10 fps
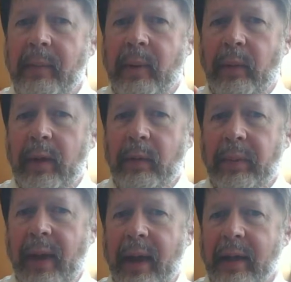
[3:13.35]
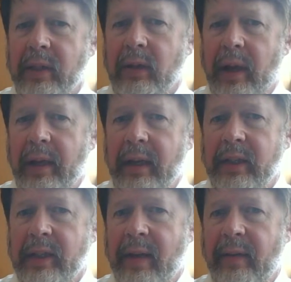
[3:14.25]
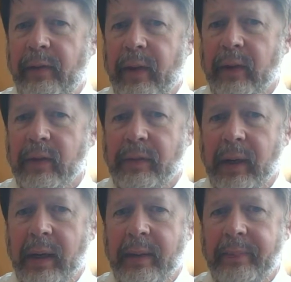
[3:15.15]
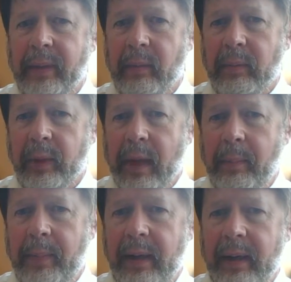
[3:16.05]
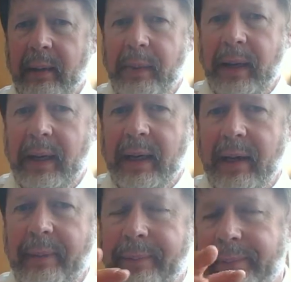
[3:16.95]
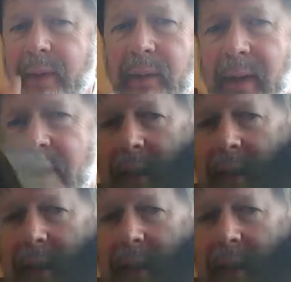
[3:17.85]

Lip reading: But when you're playing, it's a good idea to just have the fingers free without pinning the pinky down. Okay.